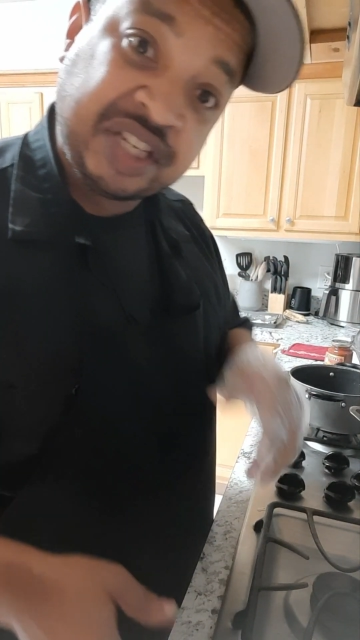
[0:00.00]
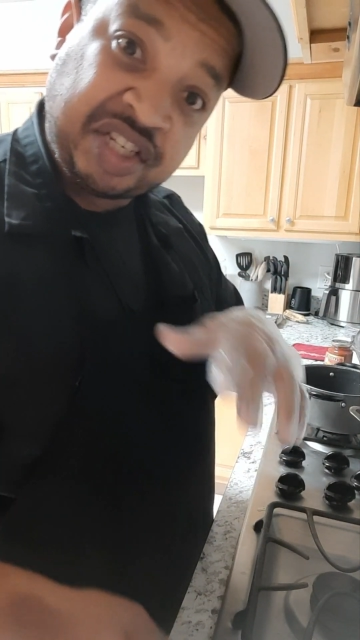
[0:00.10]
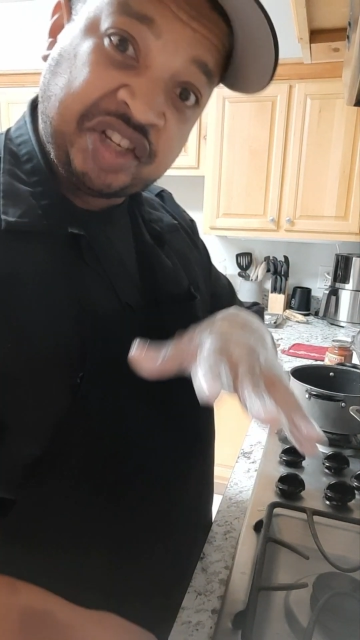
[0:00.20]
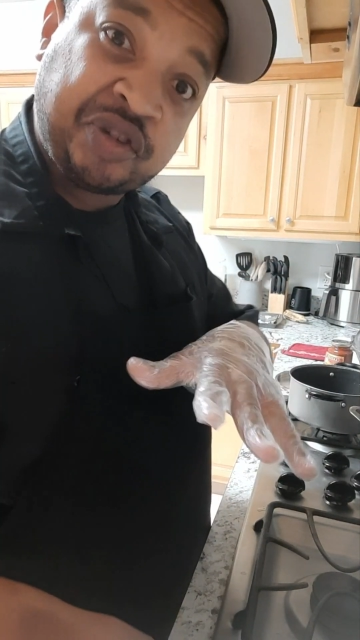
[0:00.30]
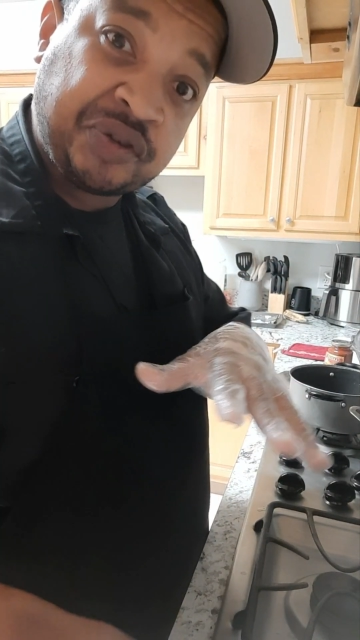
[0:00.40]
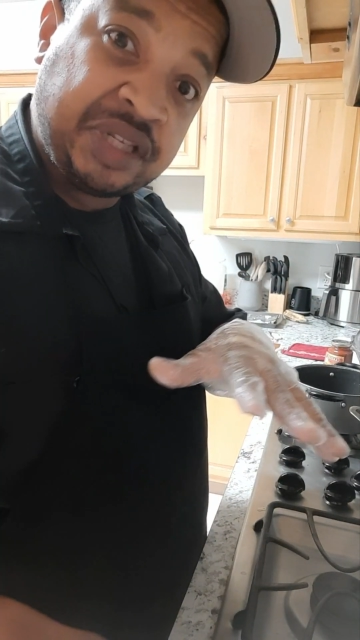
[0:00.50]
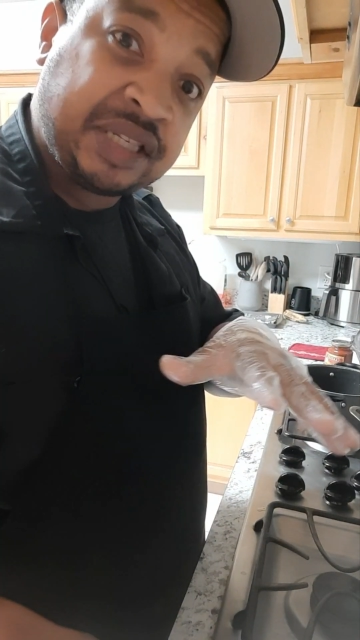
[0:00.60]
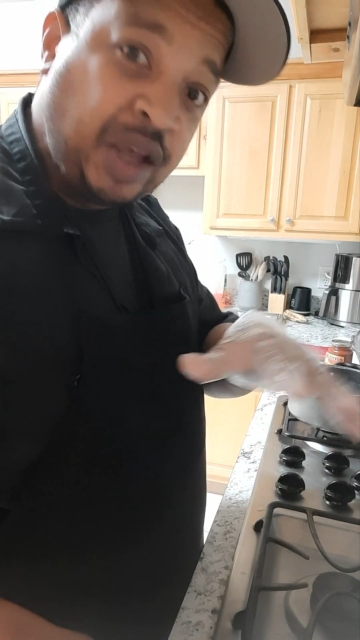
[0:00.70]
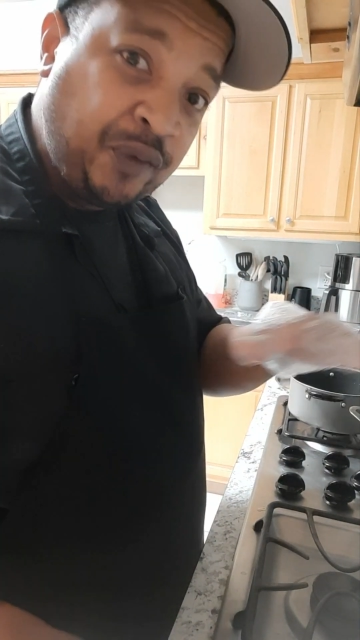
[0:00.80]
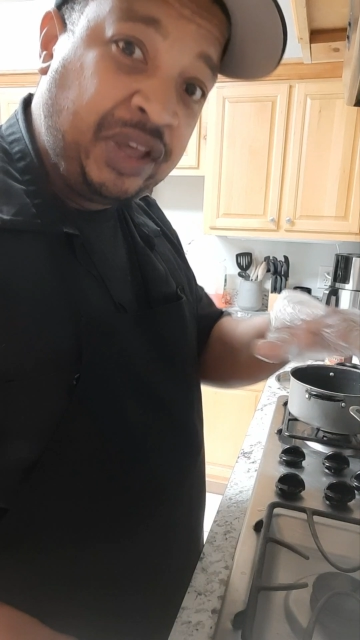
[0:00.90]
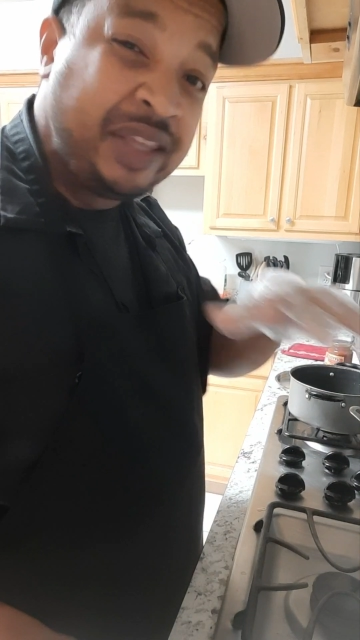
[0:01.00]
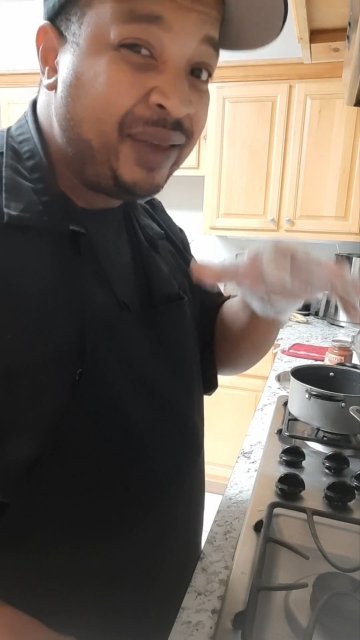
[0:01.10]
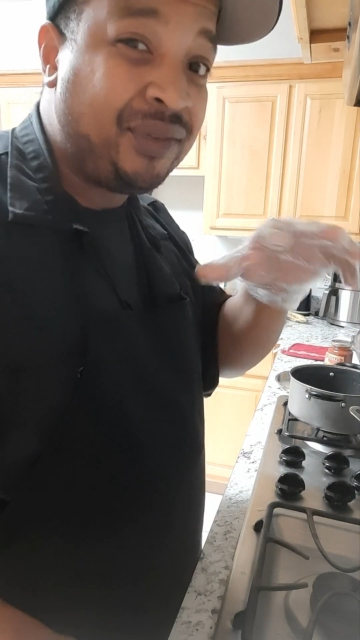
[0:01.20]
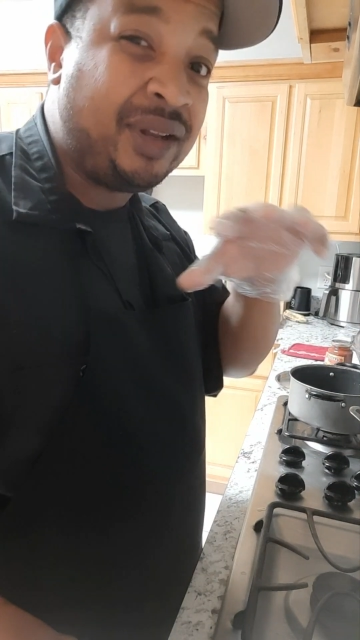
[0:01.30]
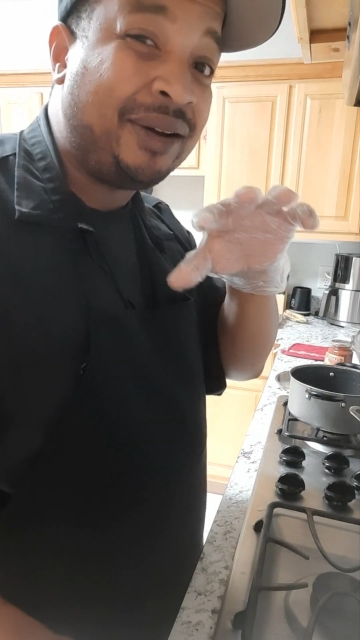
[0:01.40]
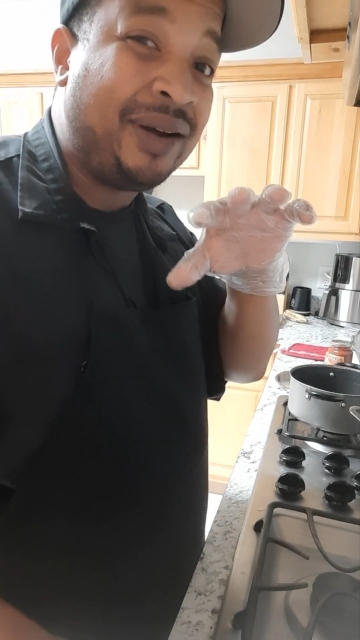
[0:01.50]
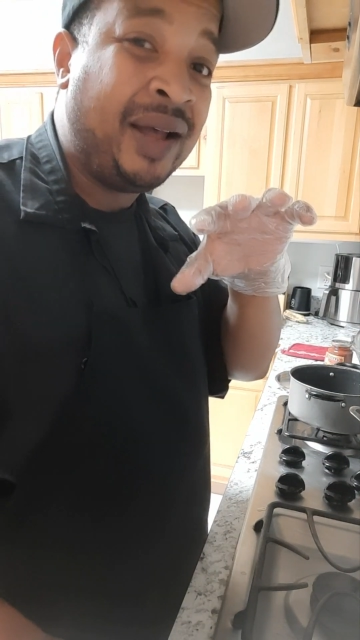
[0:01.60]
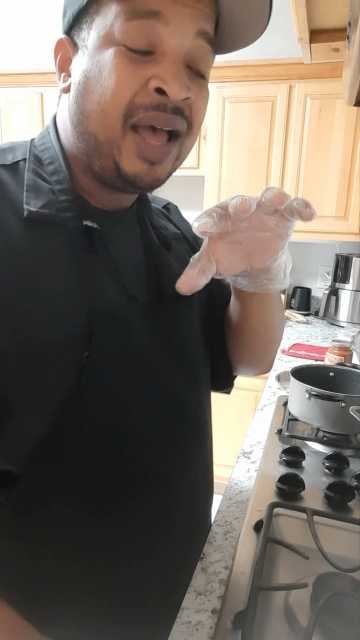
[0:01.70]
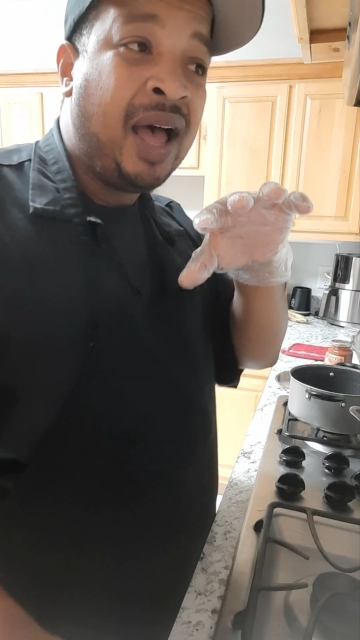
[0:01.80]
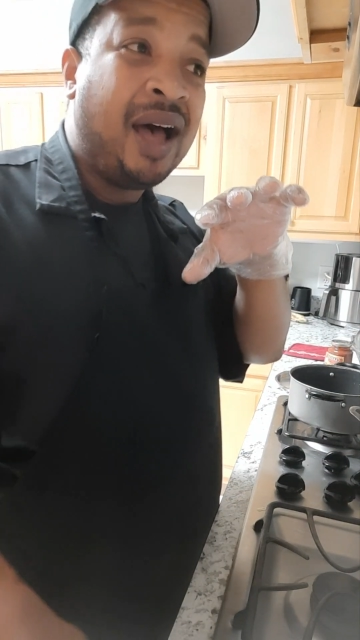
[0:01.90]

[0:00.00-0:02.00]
The citrusness of it gives it a